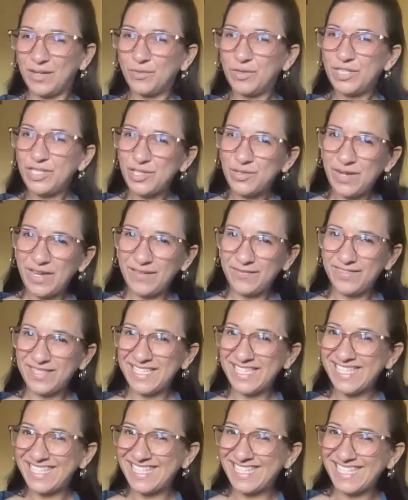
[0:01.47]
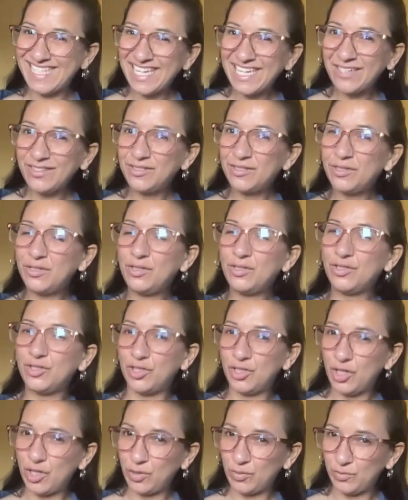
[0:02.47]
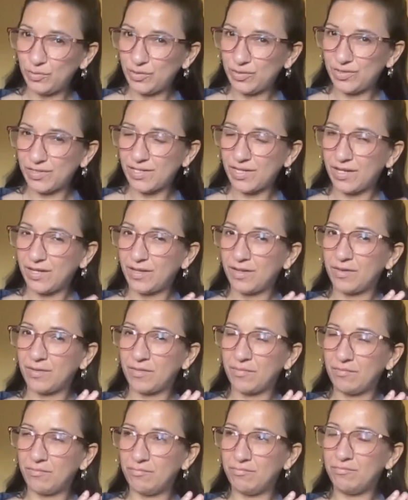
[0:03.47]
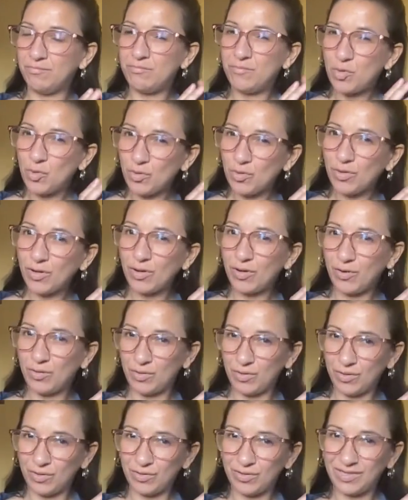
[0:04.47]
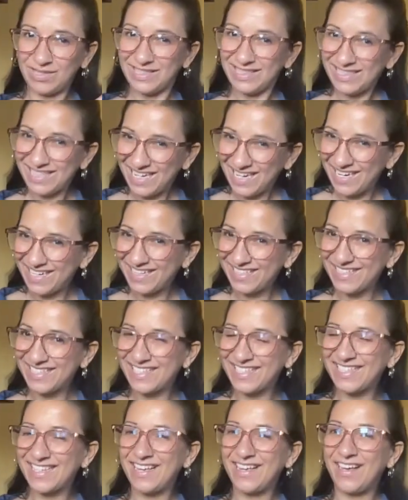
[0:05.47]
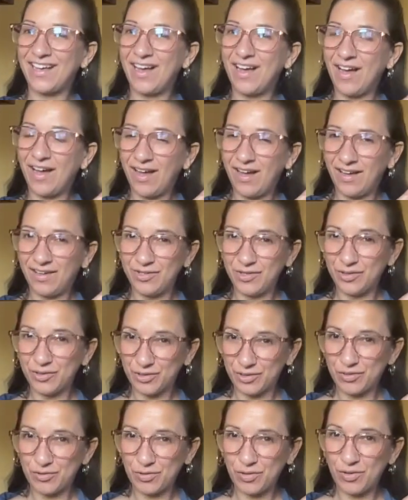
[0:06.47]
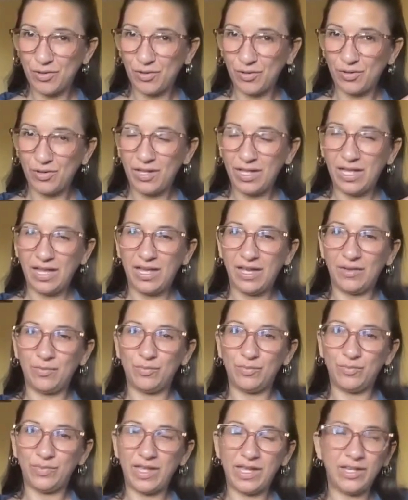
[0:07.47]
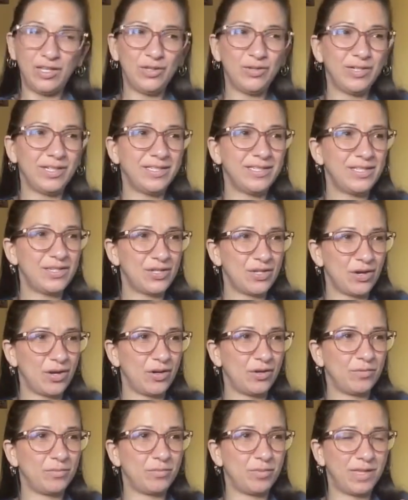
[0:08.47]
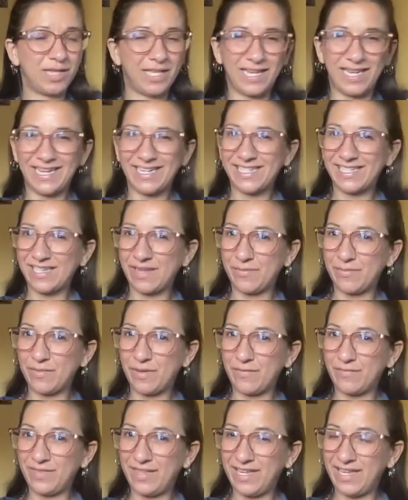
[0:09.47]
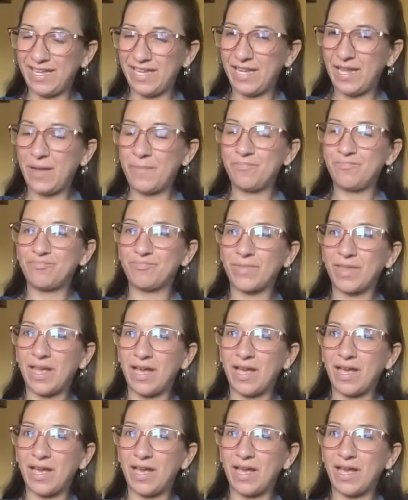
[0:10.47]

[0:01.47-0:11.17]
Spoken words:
Now, once you have the single notes more or less under control, then you can start playing some of the